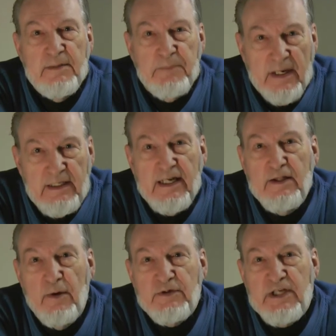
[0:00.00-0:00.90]
depicted
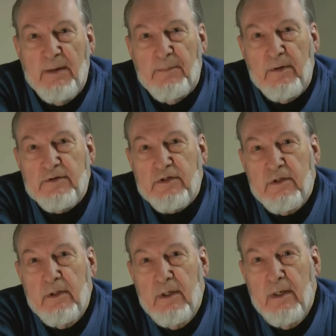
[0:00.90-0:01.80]
in those temples
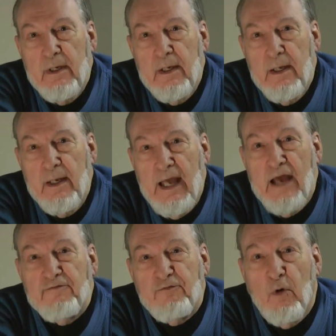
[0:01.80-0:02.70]

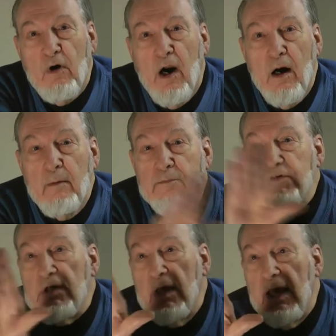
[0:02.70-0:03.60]
had four
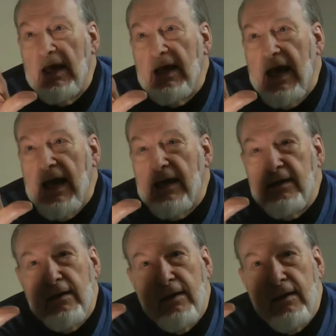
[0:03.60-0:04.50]
arms and
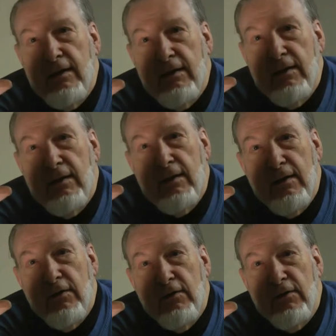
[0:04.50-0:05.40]
had
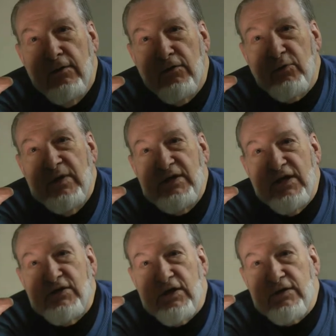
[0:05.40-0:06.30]
three
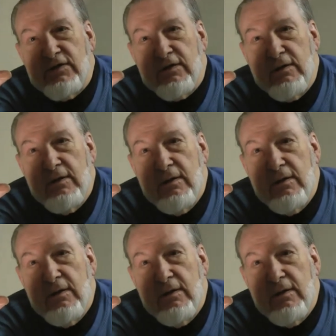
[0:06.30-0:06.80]
digits.